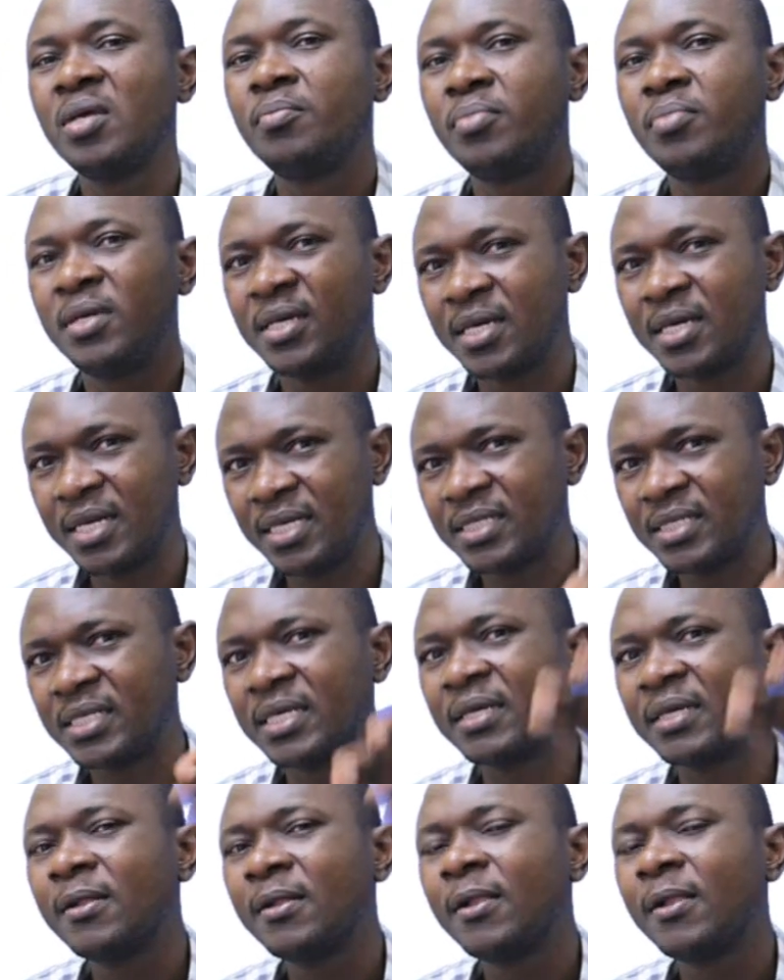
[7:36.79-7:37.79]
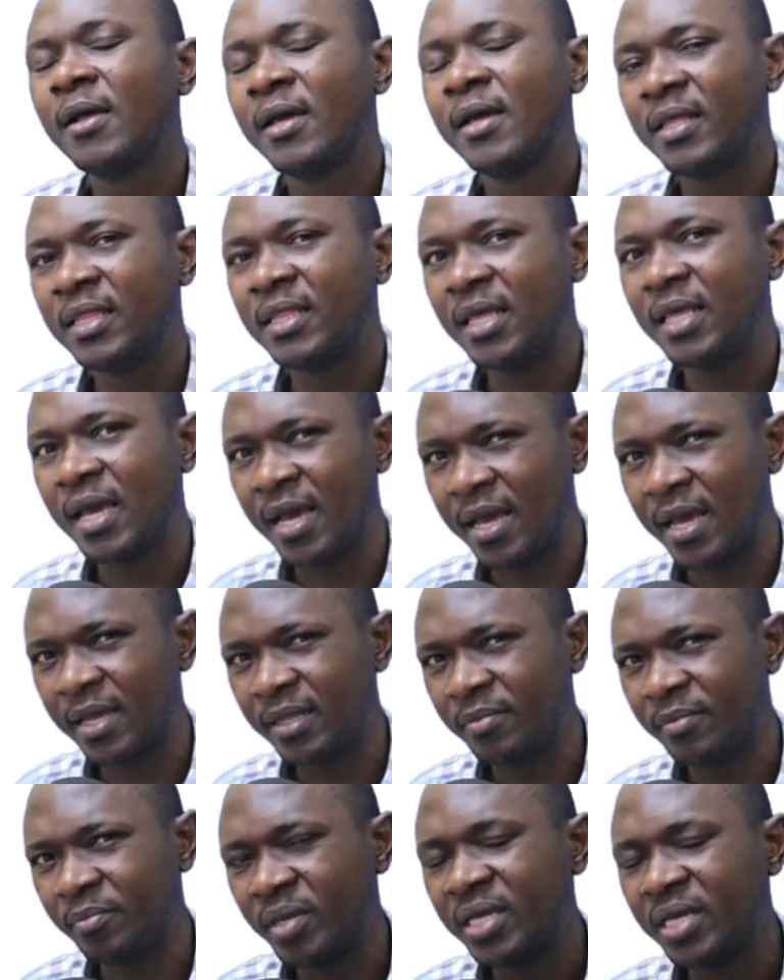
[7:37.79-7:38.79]
So these people that
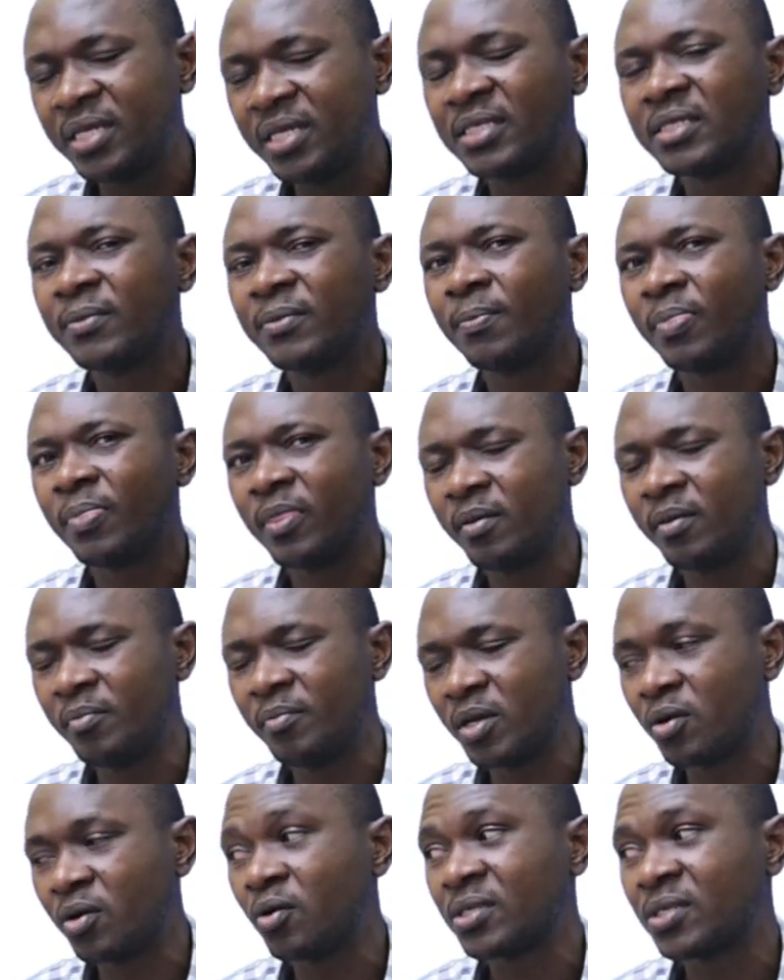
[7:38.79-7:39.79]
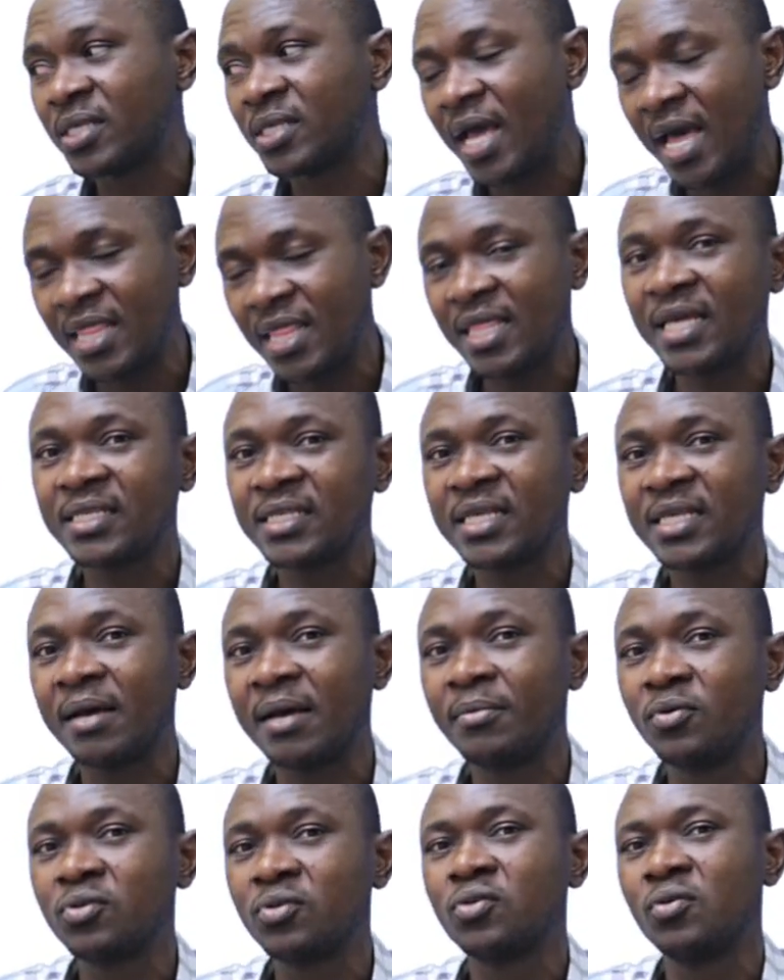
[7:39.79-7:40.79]
you've just put there on purpose to
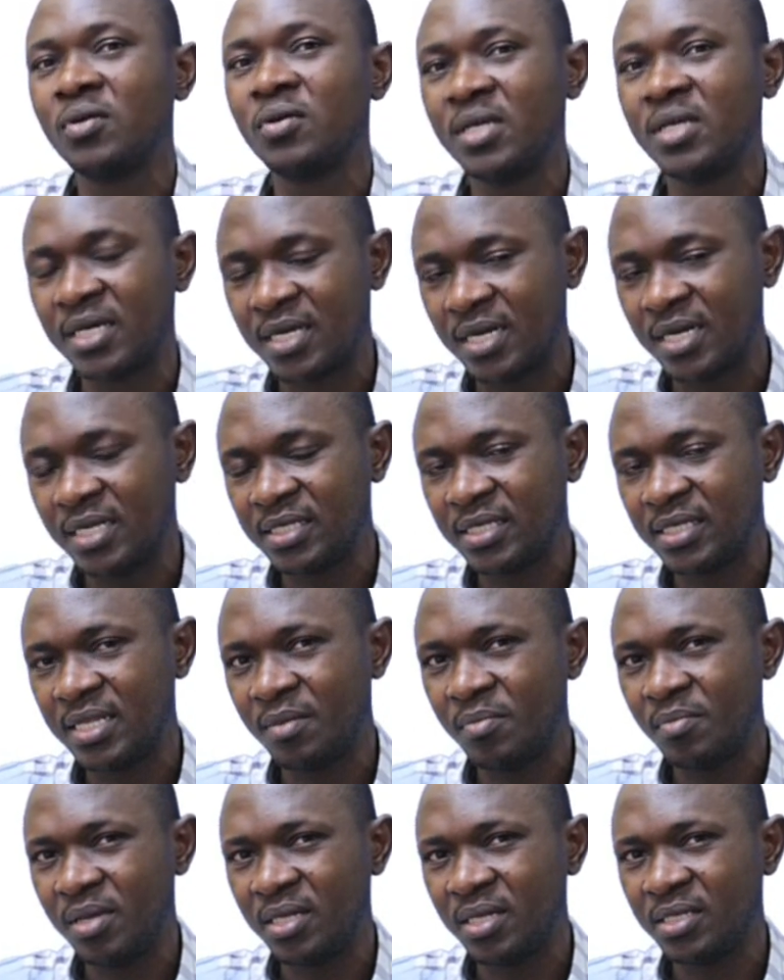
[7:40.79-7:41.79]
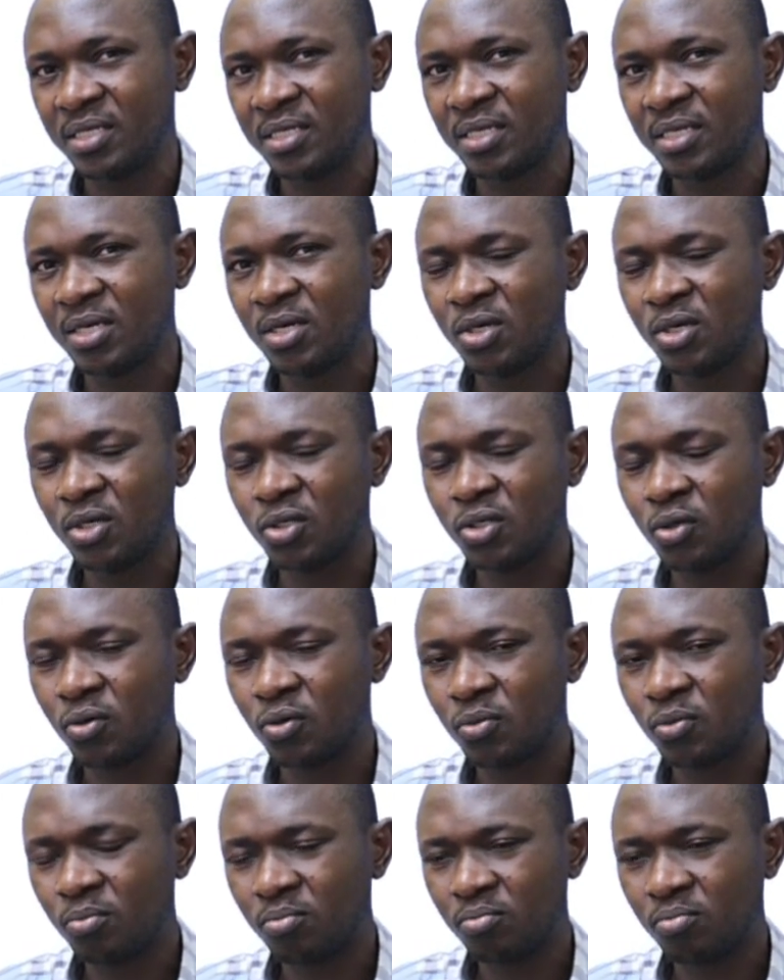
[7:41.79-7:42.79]
increase the bids so that they
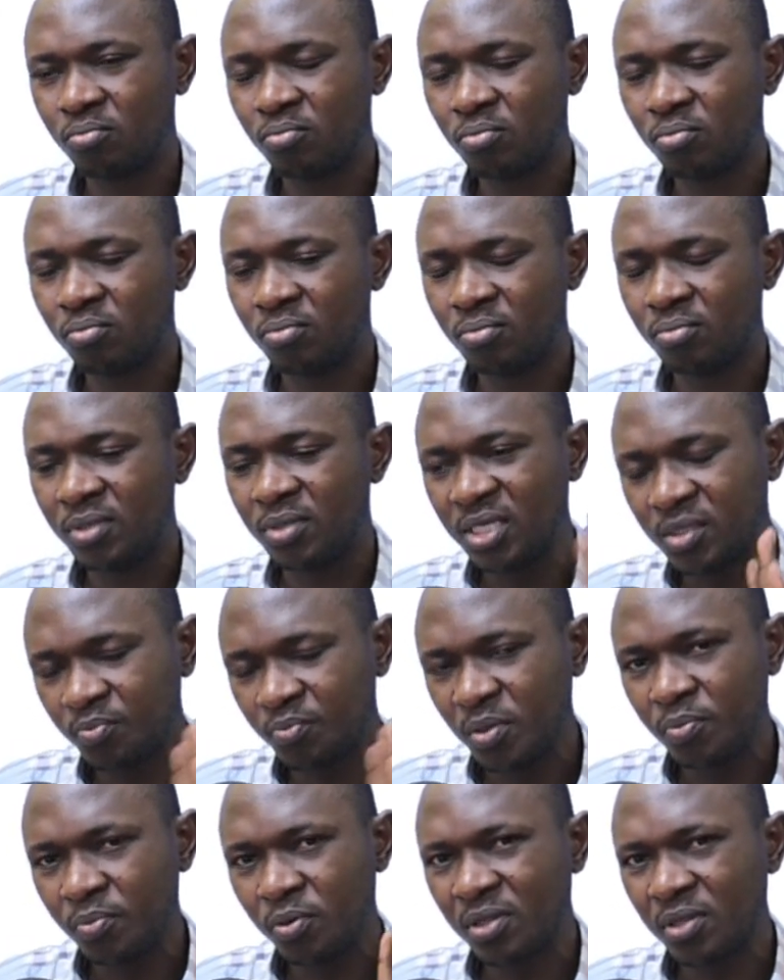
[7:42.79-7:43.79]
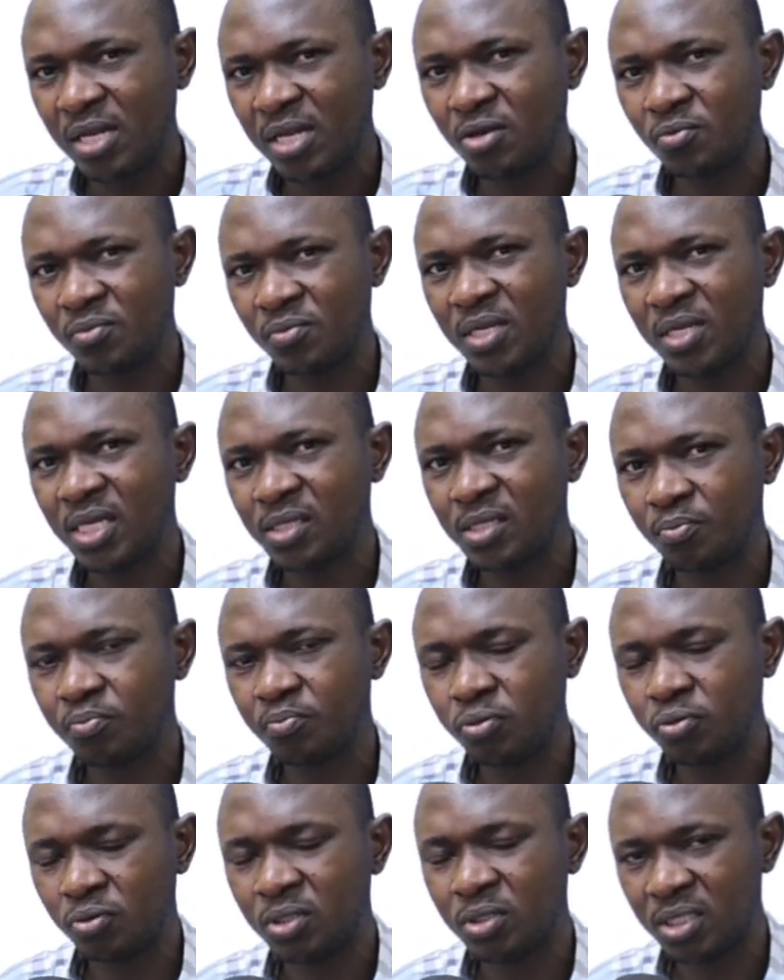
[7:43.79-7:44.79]
can raise
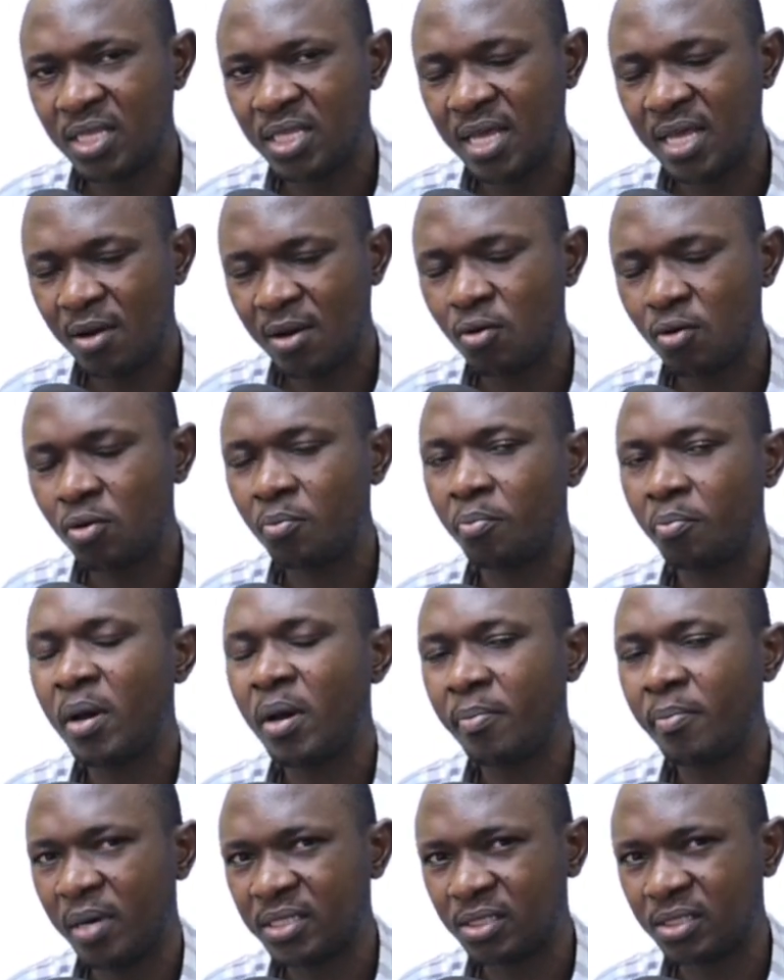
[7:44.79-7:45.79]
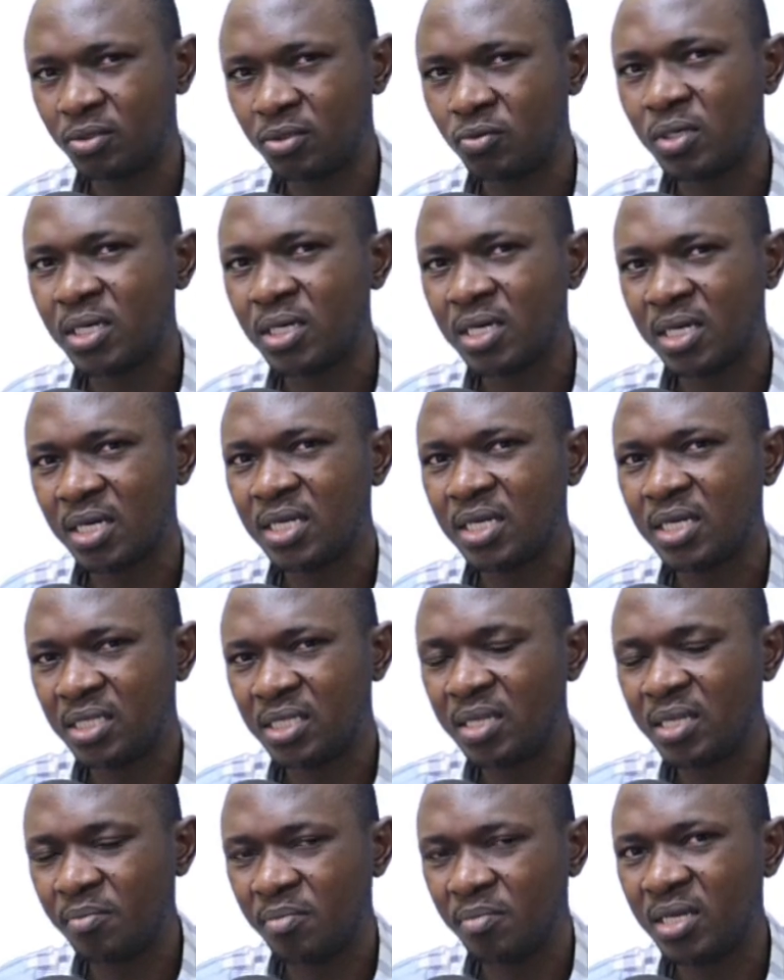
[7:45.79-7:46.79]
the price of that
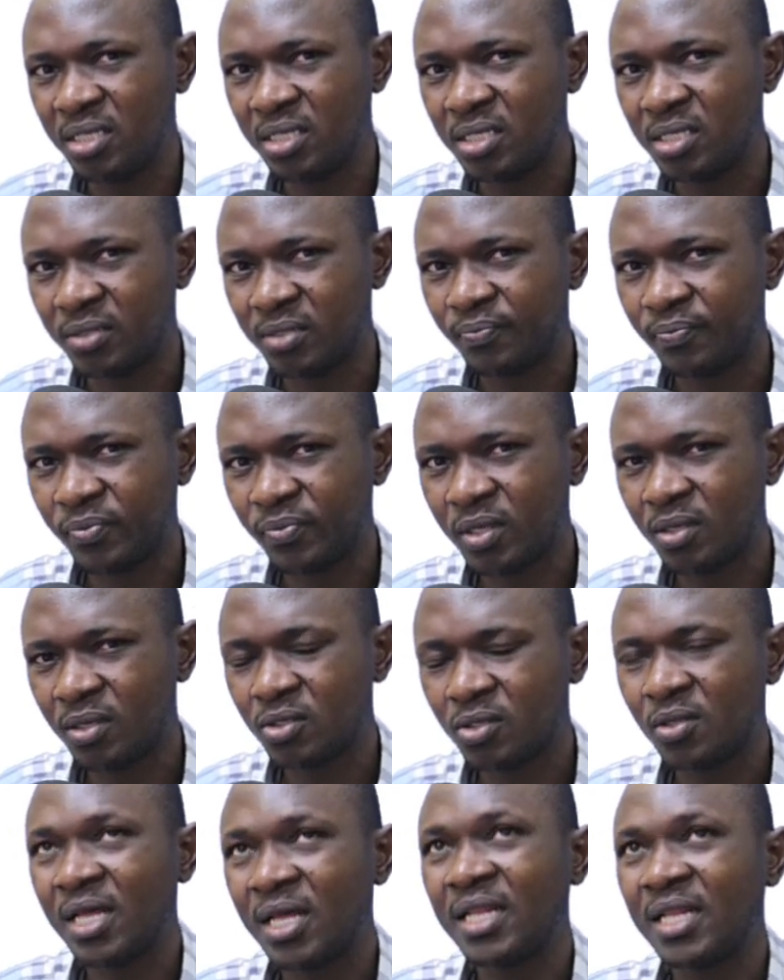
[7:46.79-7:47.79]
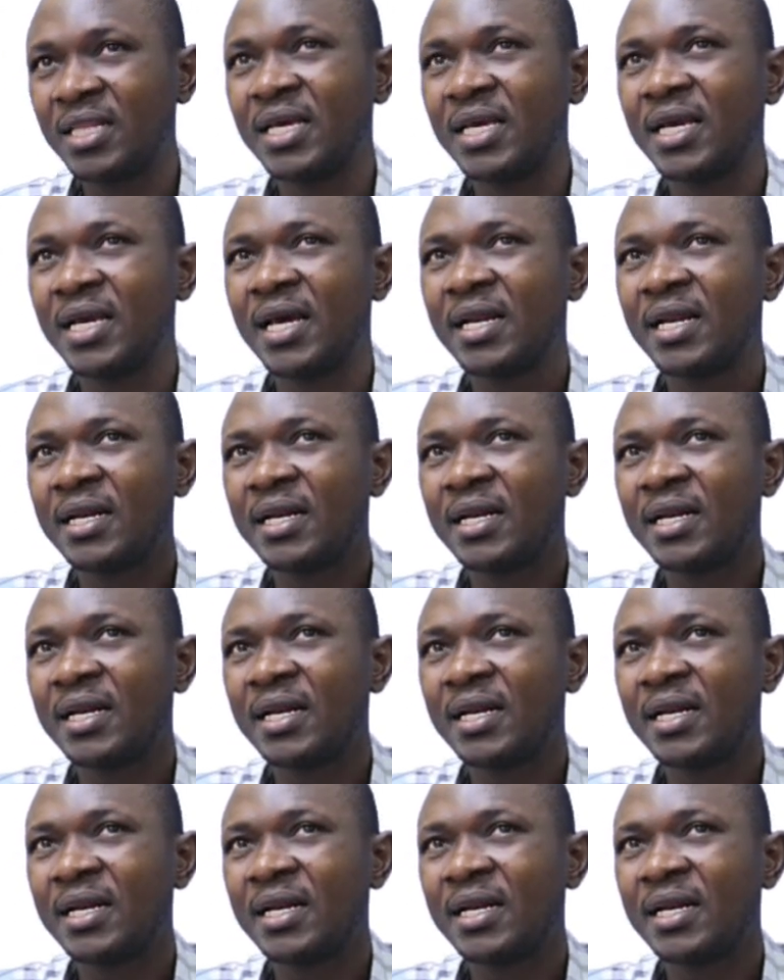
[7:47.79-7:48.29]
item for the sake of it,